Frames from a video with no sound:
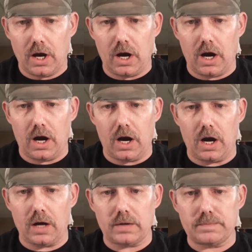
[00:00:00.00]

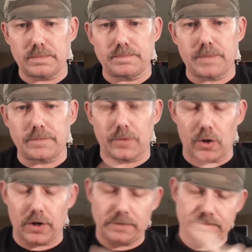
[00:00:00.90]
Uh,
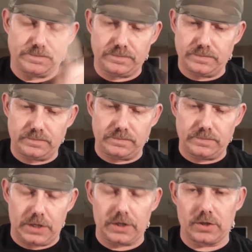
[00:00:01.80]
before
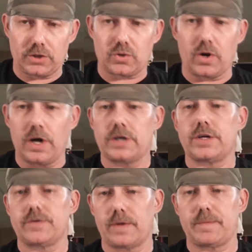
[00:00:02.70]
Digging Detroit,
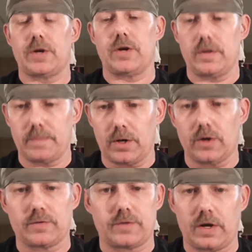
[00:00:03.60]
she sent me an
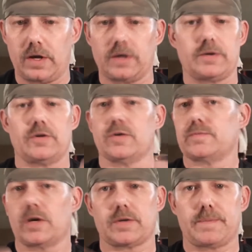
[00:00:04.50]
email saying, you know,
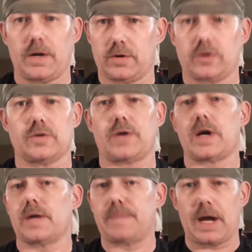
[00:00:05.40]
talk to Pirate Girls, I
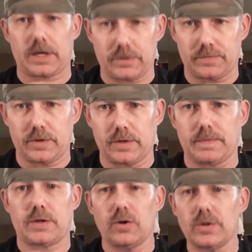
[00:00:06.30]
got a package for you. I'm
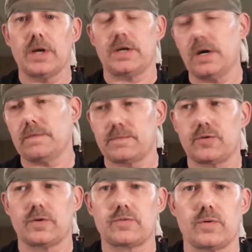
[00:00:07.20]
like, okay, yeah,
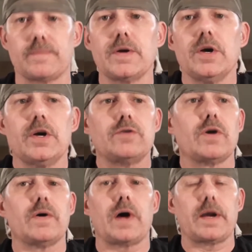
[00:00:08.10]
so that's cool.
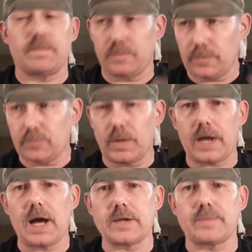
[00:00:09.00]
So I, when
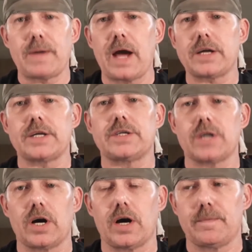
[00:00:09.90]
I got the package,
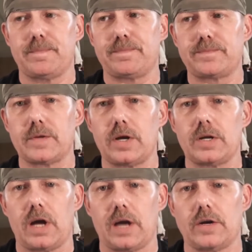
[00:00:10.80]
uh,
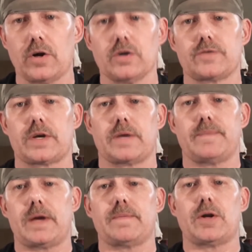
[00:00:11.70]
it, I know it looks like it
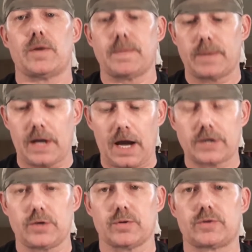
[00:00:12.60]
may have been open, but it
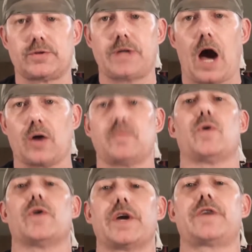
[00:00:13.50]
actually was
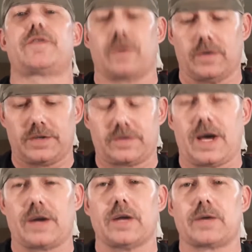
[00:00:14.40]
downpouring, so it just
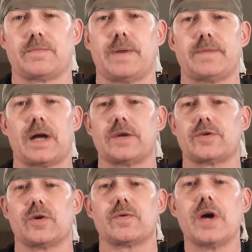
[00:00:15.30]
kind of like ripped on its
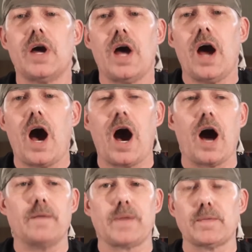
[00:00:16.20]
own.
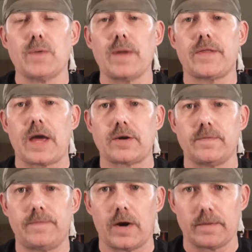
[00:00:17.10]
Uh, number one, thank you
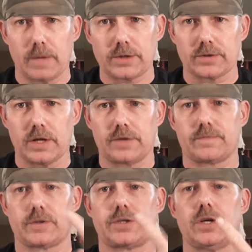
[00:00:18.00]
very much, Liz,
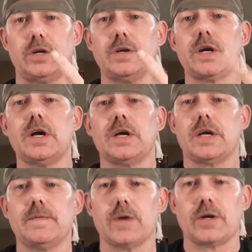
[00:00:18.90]
for sure.
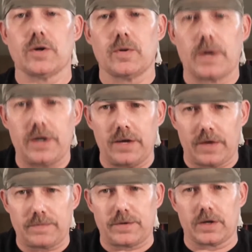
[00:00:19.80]
Even though I don't know what it is,
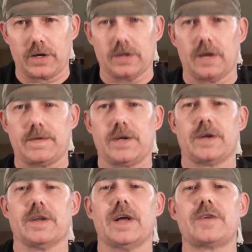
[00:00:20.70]
I'm still gonna love it
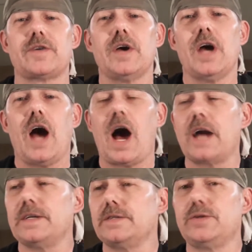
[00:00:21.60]
nonetheless. I
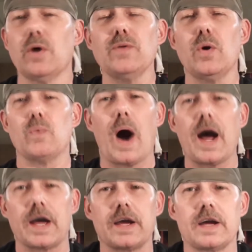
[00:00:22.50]
don't know
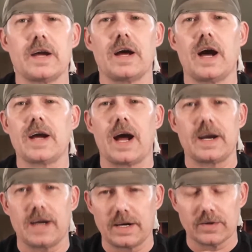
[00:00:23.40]
why. I,
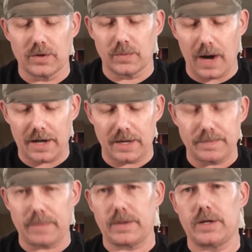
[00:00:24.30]
I, I don't know why.
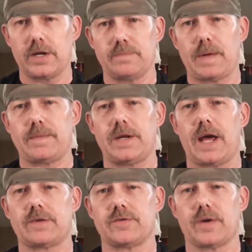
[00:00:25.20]
Maybe maybe the
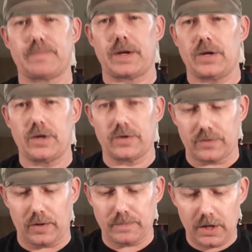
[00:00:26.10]
answer's up in here.
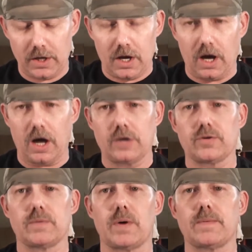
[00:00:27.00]
So uh, there's
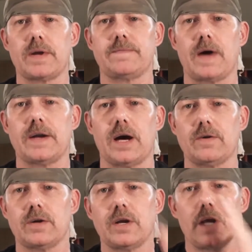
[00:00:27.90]
only one way to find
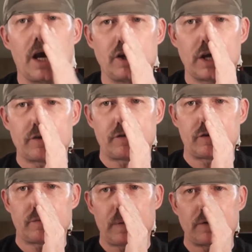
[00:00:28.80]
out. And yes, the
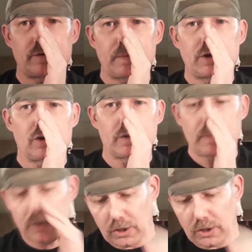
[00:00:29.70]
suspense has been killing me.